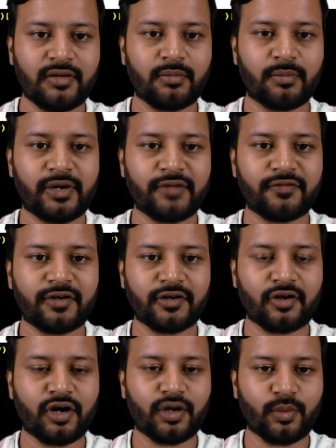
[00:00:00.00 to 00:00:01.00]
but for
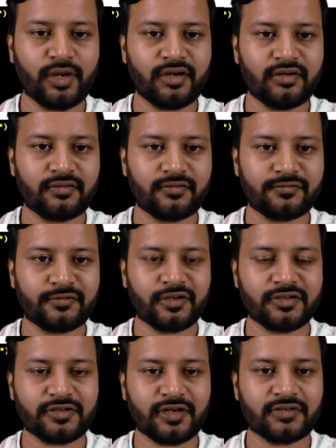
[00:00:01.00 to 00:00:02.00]
record 1 for
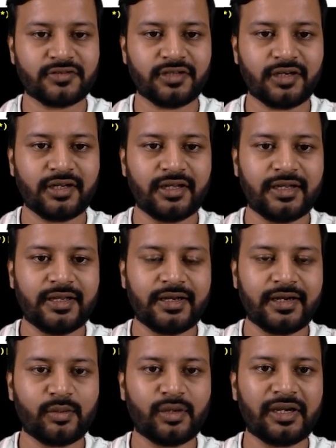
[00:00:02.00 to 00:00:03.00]
structure
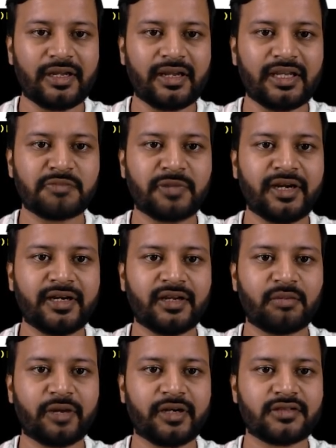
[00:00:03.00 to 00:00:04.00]
it will increase by 10 bytes.